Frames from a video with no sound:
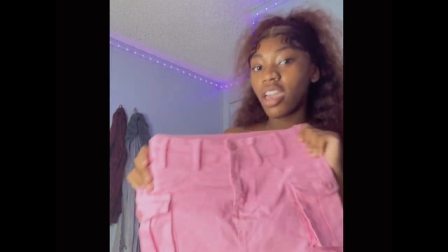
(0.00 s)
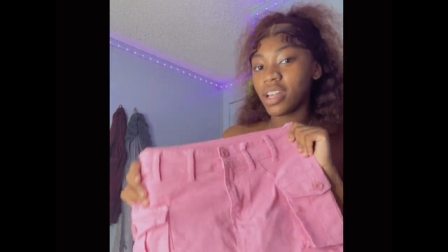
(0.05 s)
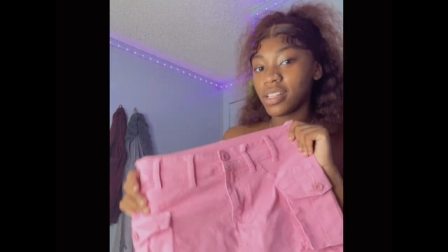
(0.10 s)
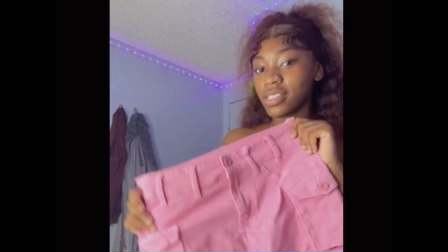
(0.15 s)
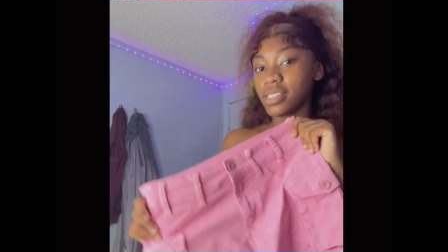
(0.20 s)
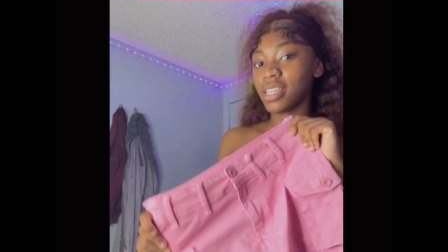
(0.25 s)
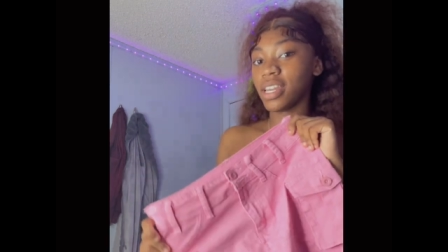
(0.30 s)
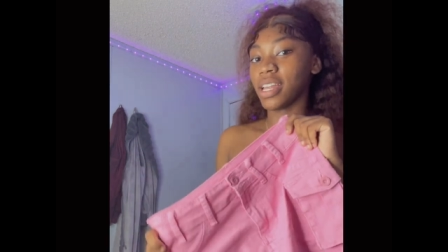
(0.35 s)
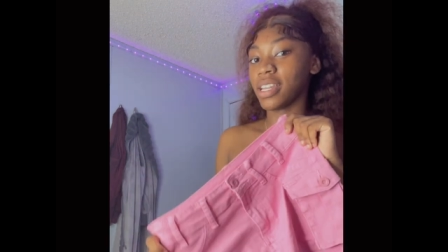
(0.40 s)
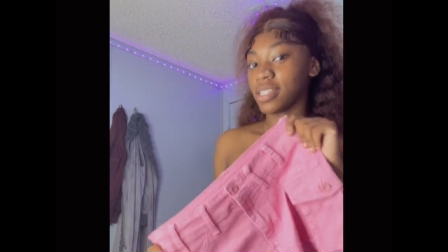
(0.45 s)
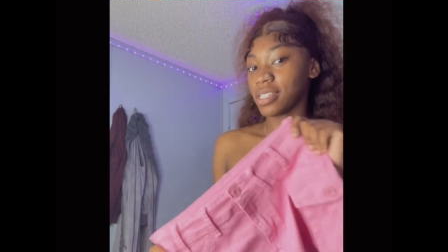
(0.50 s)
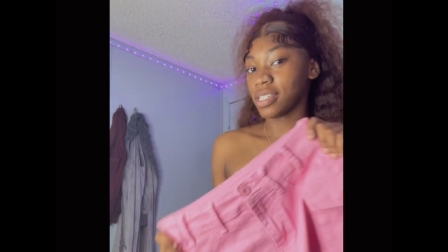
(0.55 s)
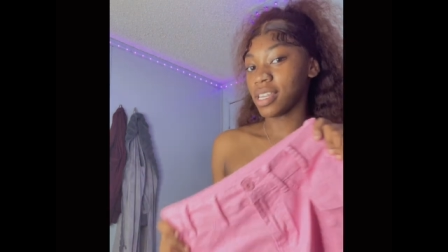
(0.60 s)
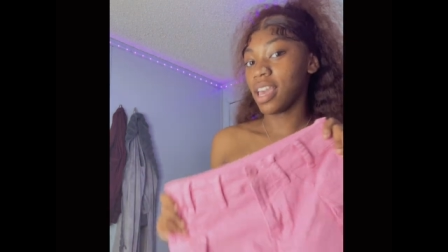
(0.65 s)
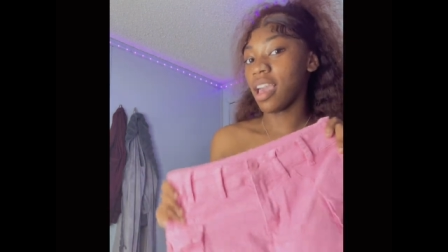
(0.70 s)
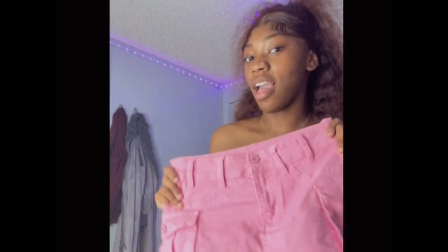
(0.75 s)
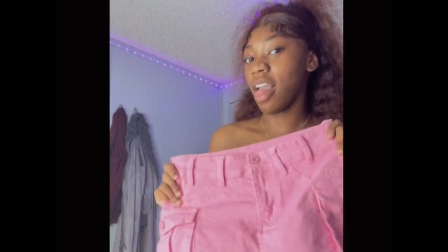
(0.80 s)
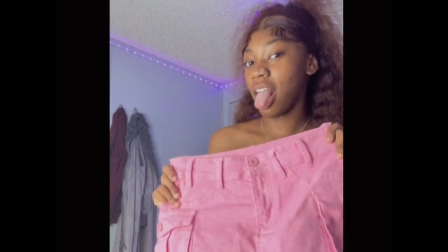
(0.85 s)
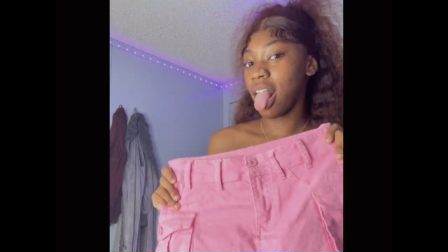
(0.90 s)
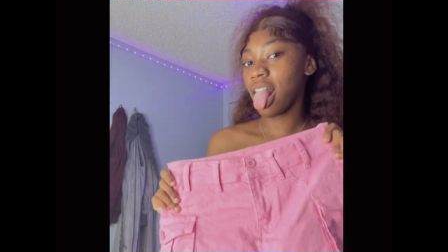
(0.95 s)
10 out of 10
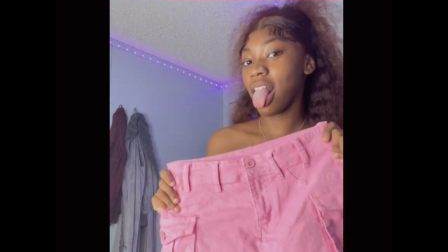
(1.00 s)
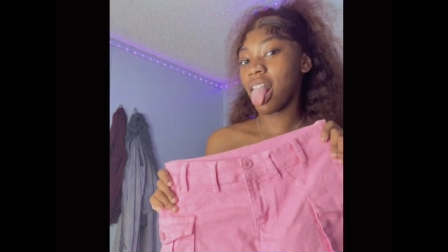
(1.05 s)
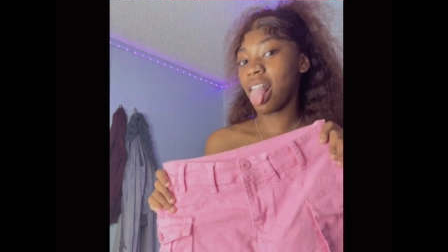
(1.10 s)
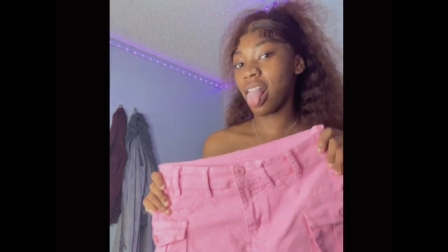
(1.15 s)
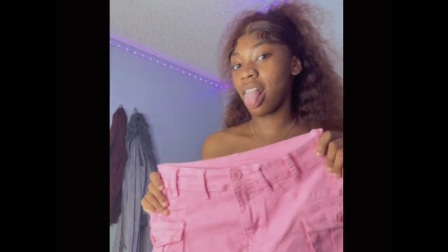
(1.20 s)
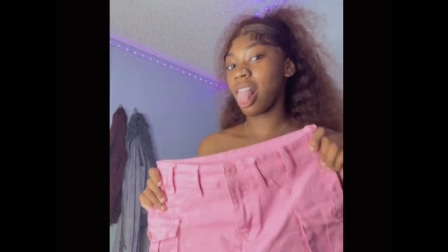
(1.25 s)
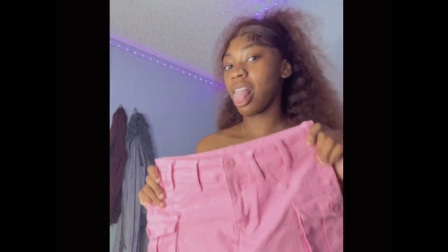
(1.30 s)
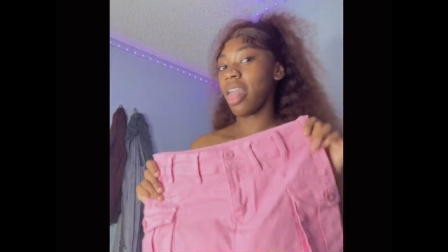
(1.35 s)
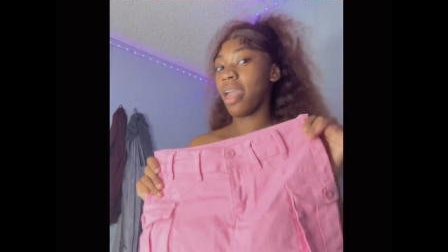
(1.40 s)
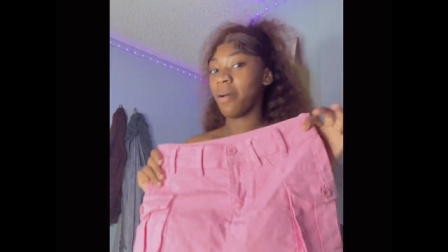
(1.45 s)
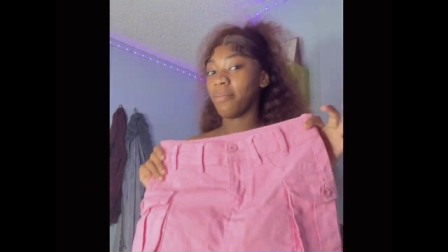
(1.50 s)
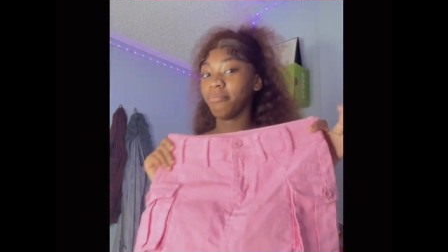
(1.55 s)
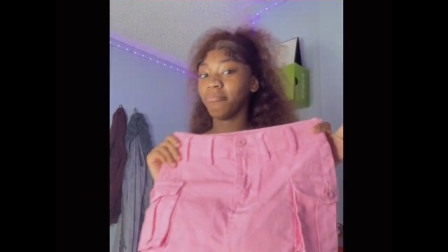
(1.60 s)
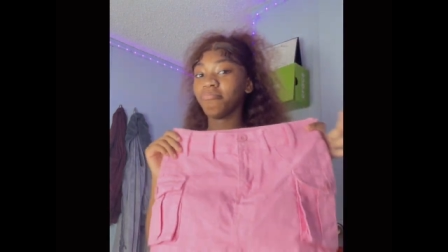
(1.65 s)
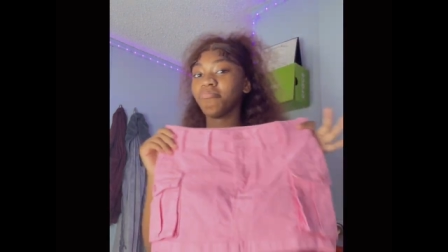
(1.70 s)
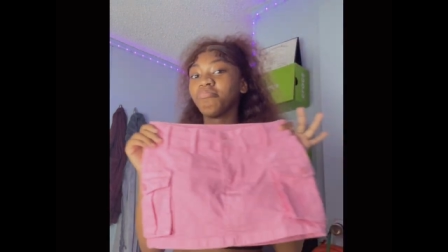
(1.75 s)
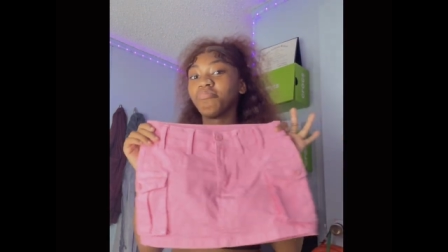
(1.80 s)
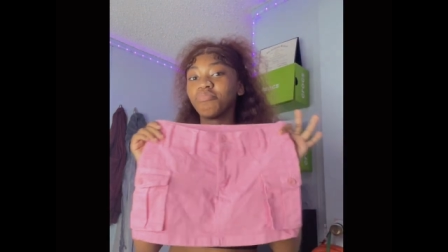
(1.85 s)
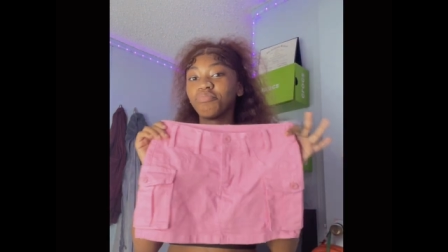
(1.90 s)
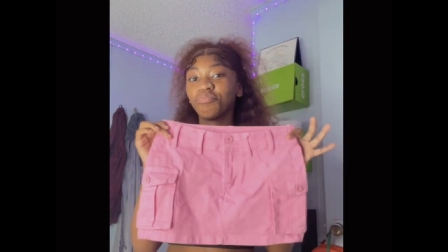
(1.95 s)
yeah
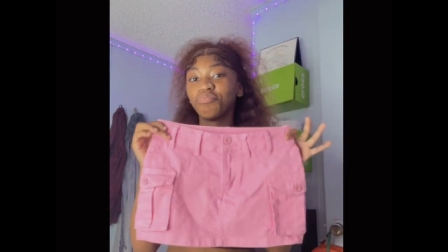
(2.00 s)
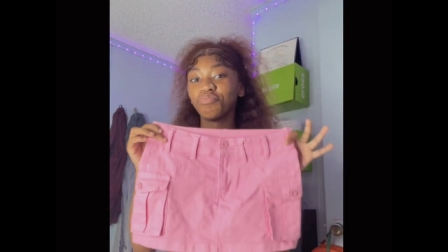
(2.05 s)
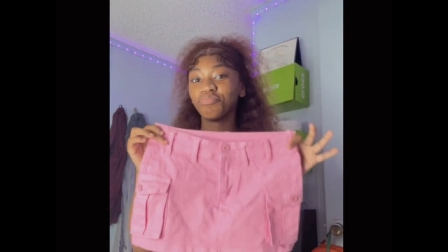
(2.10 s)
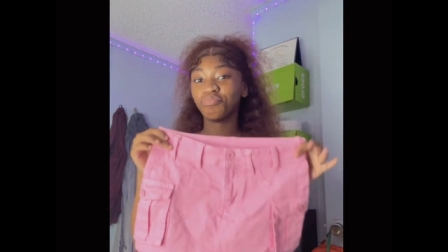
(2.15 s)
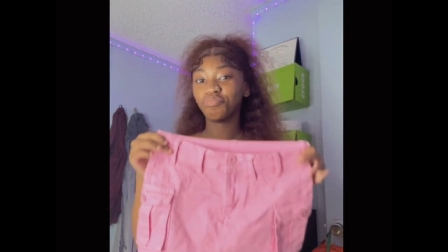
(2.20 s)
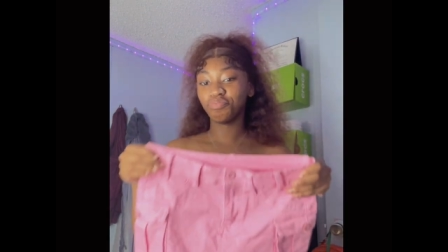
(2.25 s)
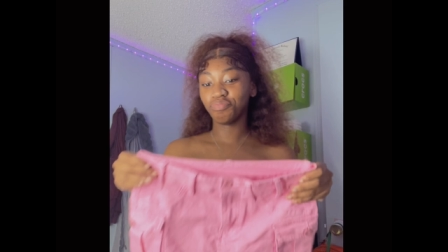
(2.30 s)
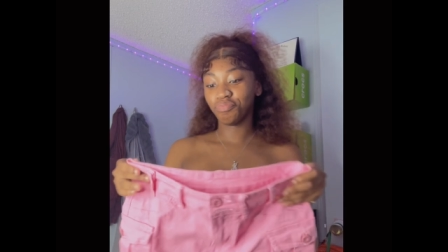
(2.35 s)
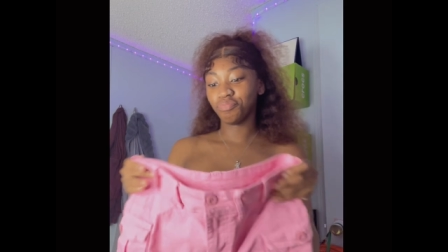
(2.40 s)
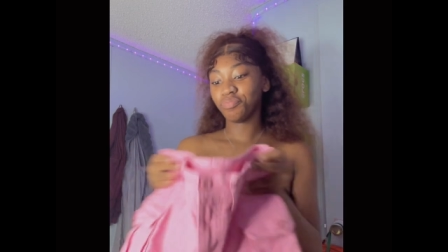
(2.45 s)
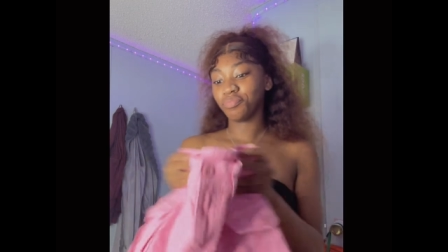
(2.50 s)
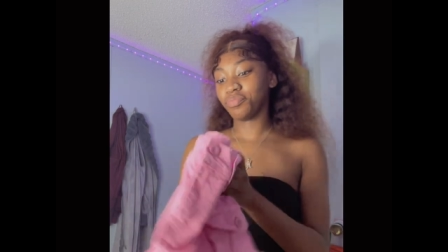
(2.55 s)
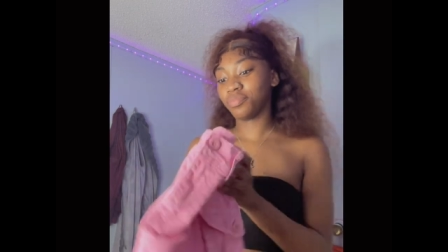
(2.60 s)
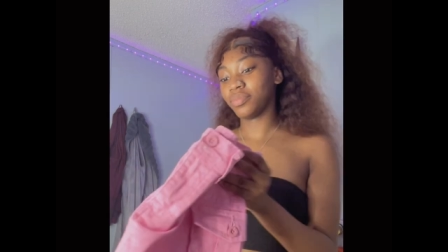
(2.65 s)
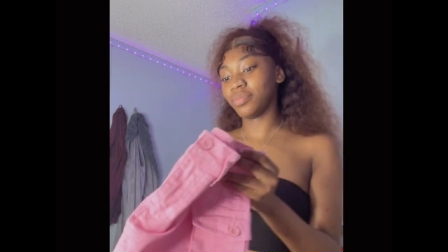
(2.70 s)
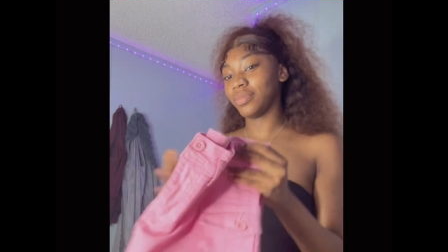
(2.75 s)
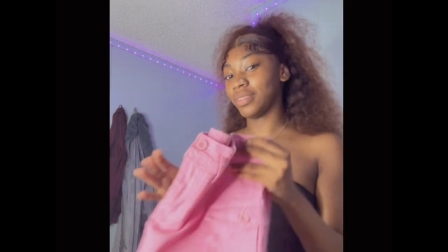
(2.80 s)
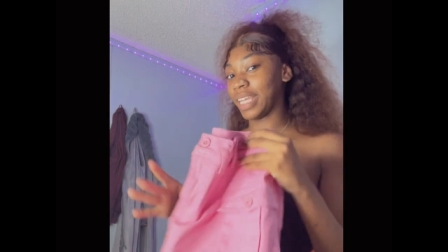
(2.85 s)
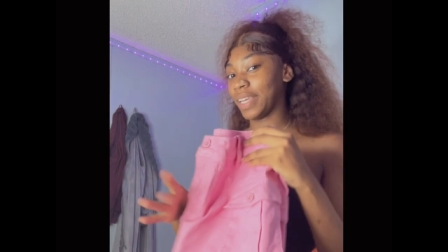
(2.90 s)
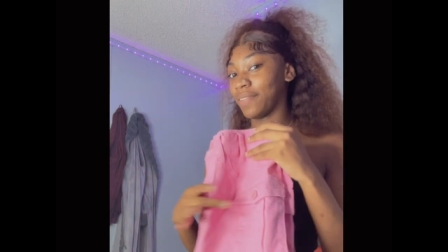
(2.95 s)

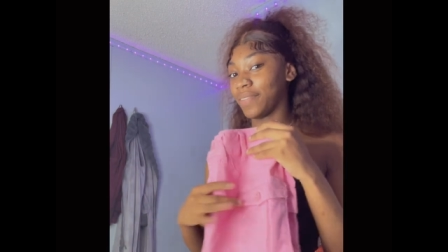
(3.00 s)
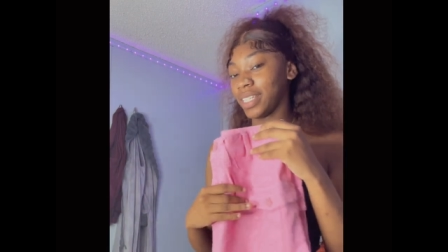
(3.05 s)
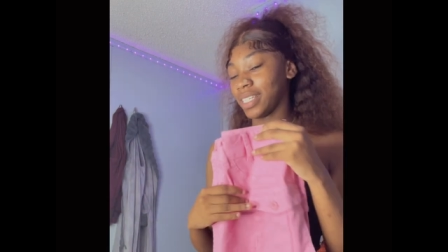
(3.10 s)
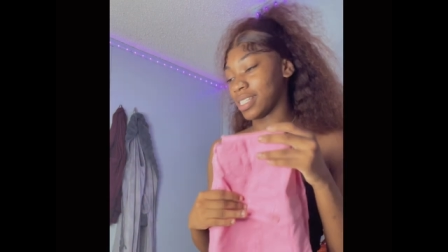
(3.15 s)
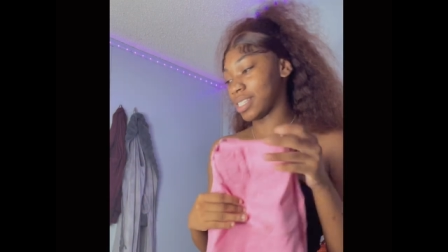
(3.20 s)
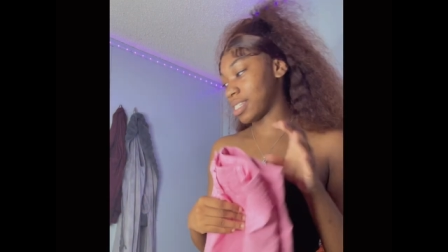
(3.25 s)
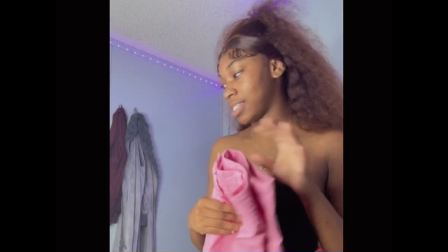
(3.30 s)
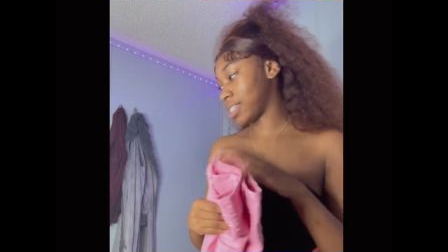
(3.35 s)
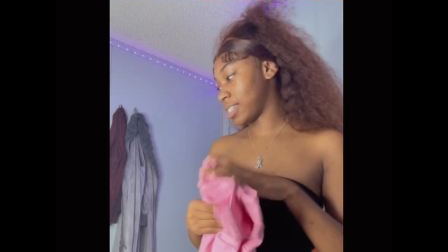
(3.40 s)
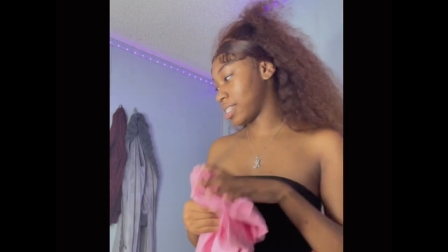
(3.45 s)
definitely 10